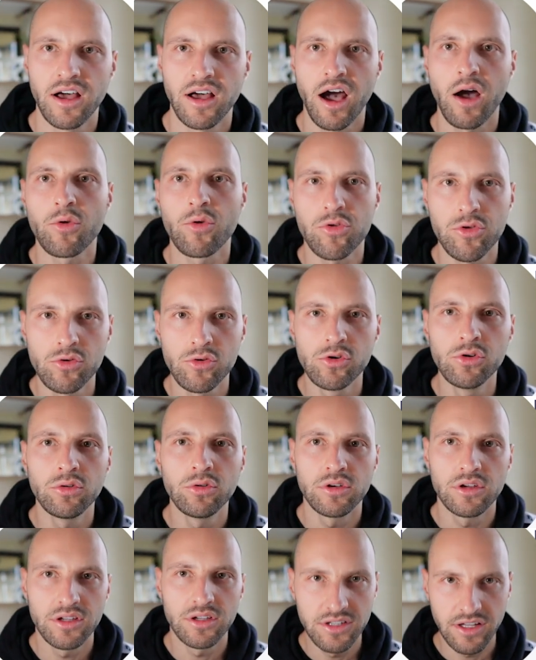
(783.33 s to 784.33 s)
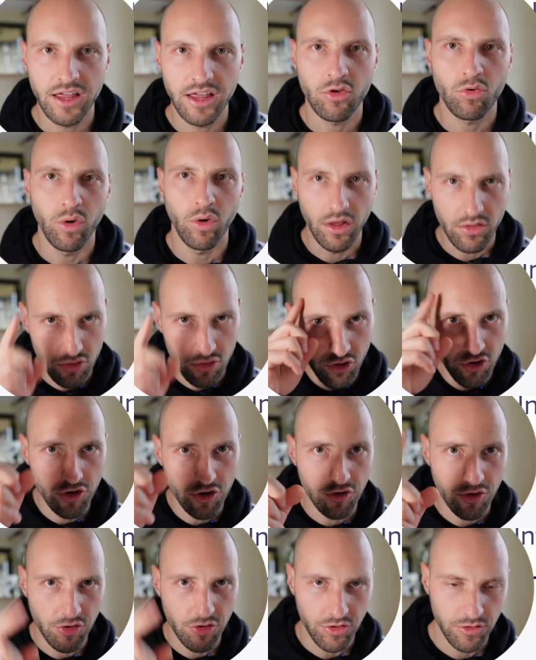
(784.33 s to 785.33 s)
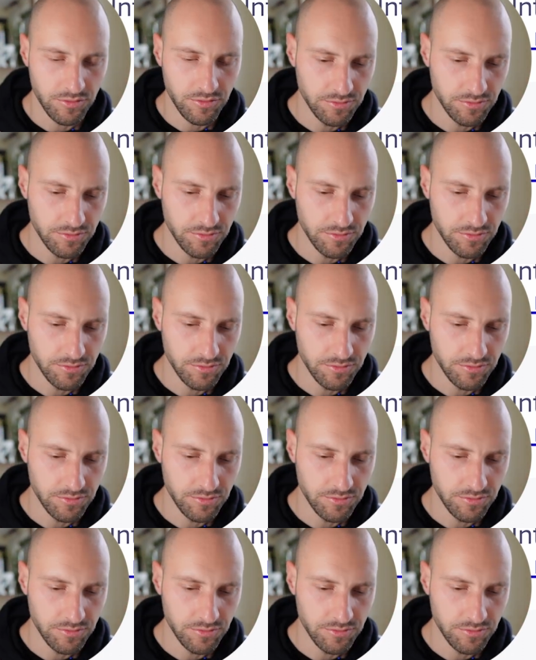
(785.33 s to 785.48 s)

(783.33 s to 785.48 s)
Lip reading: I'll see you in the next one. Cheers.